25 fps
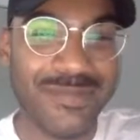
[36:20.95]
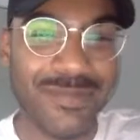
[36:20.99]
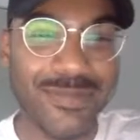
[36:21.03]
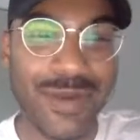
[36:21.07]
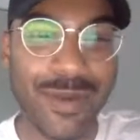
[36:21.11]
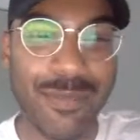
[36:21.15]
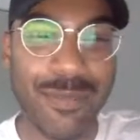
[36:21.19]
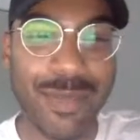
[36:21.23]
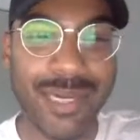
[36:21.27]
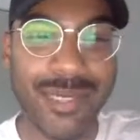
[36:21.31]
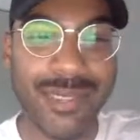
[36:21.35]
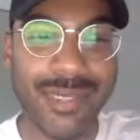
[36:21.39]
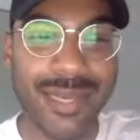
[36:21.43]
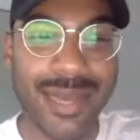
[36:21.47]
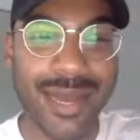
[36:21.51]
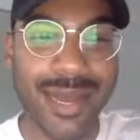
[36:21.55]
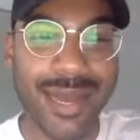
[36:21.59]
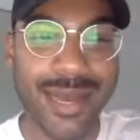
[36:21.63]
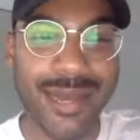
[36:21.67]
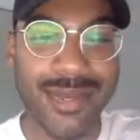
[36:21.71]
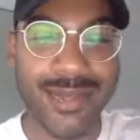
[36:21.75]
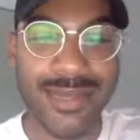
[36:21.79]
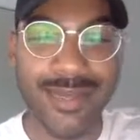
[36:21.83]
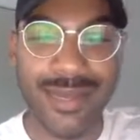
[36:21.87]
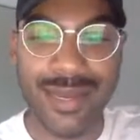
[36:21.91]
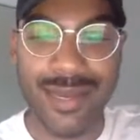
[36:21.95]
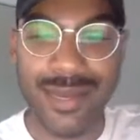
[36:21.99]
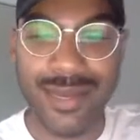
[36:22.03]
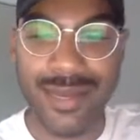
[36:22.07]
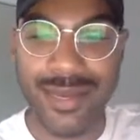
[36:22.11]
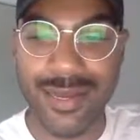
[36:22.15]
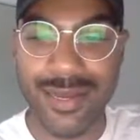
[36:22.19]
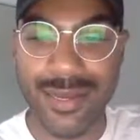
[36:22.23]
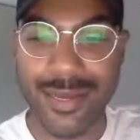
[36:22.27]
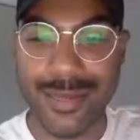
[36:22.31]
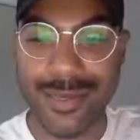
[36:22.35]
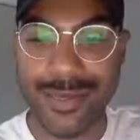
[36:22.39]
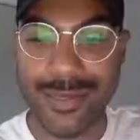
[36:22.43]
but my dad,
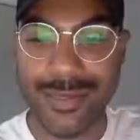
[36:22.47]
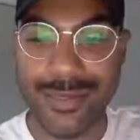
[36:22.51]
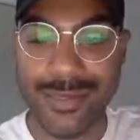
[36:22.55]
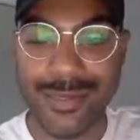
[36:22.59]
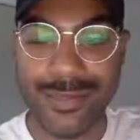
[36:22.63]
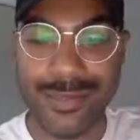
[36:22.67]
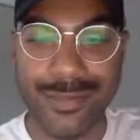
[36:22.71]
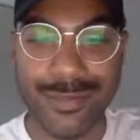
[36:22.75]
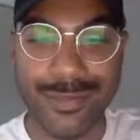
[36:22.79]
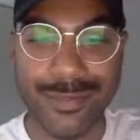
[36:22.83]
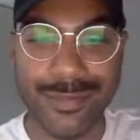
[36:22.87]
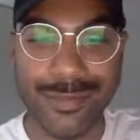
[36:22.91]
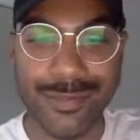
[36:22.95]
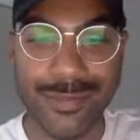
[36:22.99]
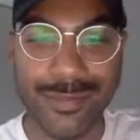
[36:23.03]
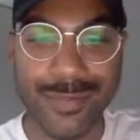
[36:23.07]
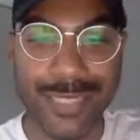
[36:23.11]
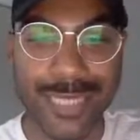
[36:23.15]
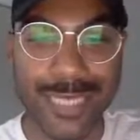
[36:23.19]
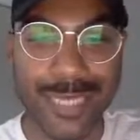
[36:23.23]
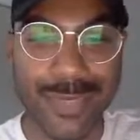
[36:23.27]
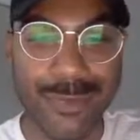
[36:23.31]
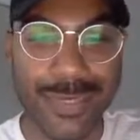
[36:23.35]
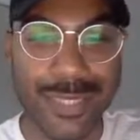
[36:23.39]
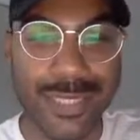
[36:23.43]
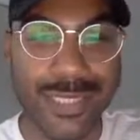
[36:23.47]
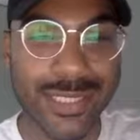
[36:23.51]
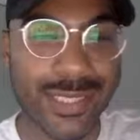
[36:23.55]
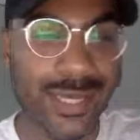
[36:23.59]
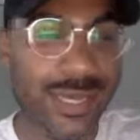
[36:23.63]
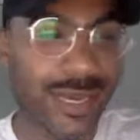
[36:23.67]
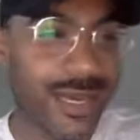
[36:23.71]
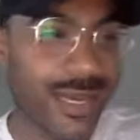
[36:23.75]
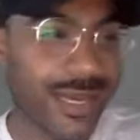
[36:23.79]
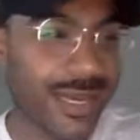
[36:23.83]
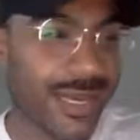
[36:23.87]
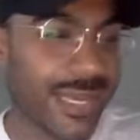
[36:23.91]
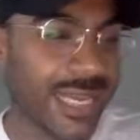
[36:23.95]
uh, he was
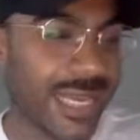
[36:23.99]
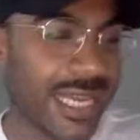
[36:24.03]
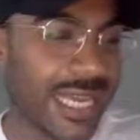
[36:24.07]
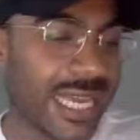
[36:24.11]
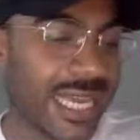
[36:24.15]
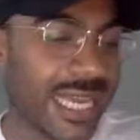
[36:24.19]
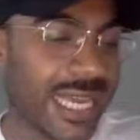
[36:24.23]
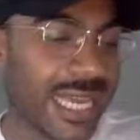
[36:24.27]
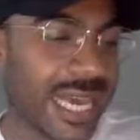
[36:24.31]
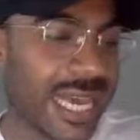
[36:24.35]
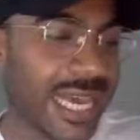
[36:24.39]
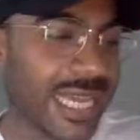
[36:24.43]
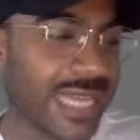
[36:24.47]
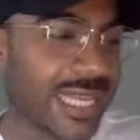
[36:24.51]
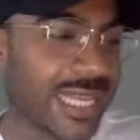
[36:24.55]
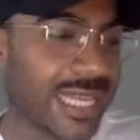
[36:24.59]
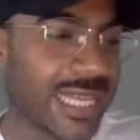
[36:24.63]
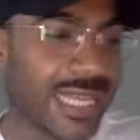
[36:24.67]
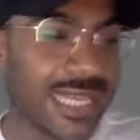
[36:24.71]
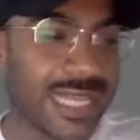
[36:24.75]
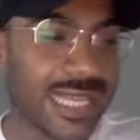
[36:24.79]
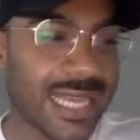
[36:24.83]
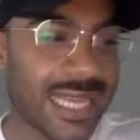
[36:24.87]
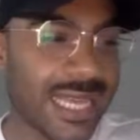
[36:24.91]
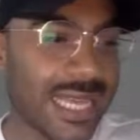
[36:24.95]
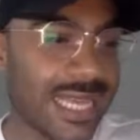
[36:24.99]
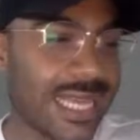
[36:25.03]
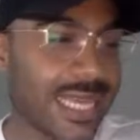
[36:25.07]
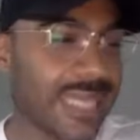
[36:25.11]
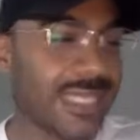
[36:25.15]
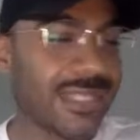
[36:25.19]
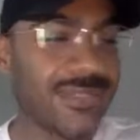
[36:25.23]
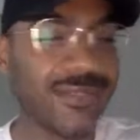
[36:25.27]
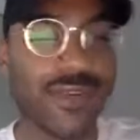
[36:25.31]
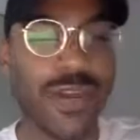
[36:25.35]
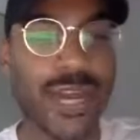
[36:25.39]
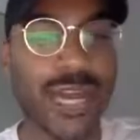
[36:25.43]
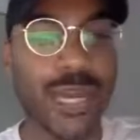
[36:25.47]
uh, he. I think that
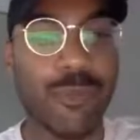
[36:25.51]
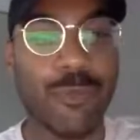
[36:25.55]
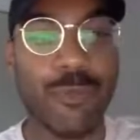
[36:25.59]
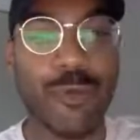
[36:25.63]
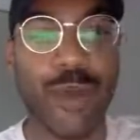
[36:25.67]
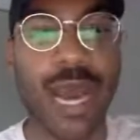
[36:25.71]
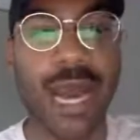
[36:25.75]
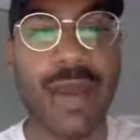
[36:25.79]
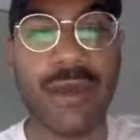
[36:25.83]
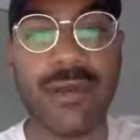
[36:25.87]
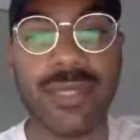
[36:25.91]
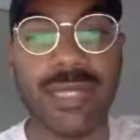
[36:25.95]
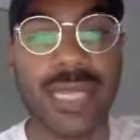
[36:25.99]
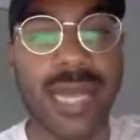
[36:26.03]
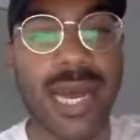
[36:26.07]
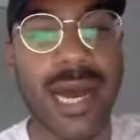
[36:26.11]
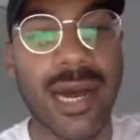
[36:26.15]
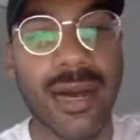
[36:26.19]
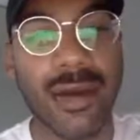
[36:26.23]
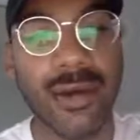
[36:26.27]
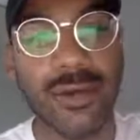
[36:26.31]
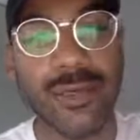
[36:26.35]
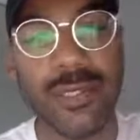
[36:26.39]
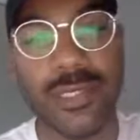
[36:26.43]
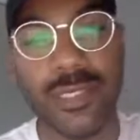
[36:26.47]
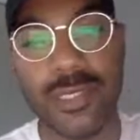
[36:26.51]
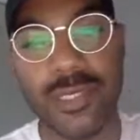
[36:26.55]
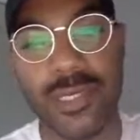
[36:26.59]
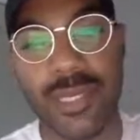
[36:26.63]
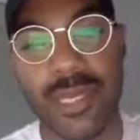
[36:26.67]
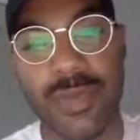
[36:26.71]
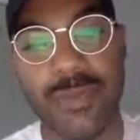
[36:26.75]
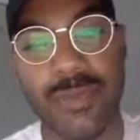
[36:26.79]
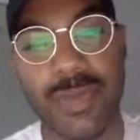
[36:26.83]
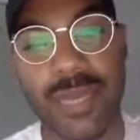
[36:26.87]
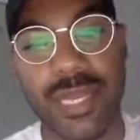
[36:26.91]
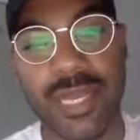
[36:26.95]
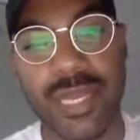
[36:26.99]
he's very proud now. You know,
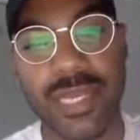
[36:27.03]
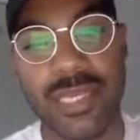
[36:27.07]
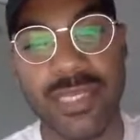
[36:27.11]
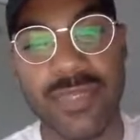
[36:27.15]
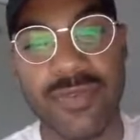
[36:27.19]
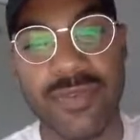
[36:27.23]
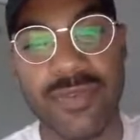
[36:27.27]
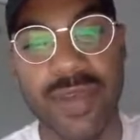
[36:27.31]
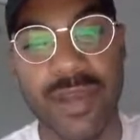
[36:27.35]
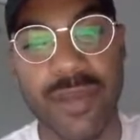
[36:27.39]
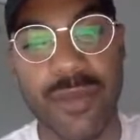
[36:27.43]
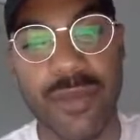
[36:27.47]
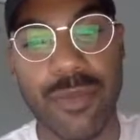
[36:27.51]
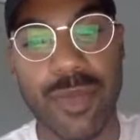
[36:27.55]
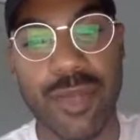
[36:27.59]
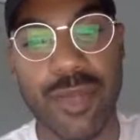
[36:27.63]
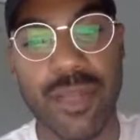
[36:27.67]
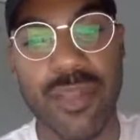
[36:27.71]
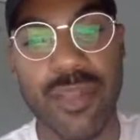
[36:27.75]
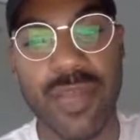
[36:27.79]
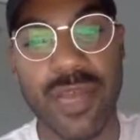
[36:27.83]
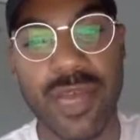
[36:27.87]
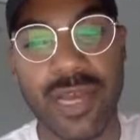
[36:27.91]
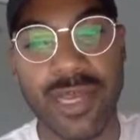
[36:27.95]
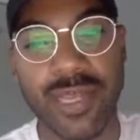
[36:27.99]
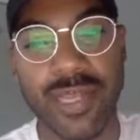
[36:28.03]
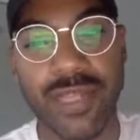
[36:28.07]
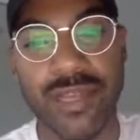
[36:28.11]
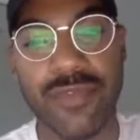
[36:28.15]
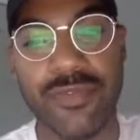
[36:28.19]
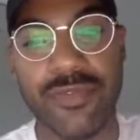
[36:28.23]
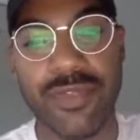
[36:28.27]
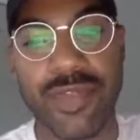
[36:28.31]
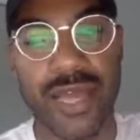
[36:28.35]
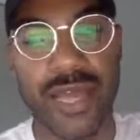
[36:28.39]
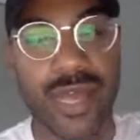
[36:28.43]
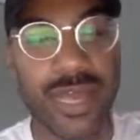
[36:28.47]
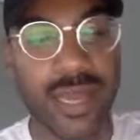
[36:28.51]
I mean, he's very much
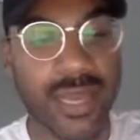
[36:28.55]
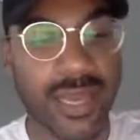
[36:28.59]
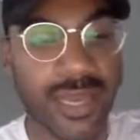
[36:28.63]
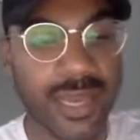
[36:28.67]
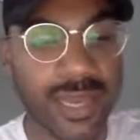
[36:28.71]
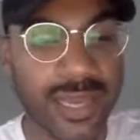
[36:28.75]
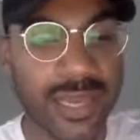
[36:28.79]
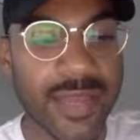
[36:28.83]
like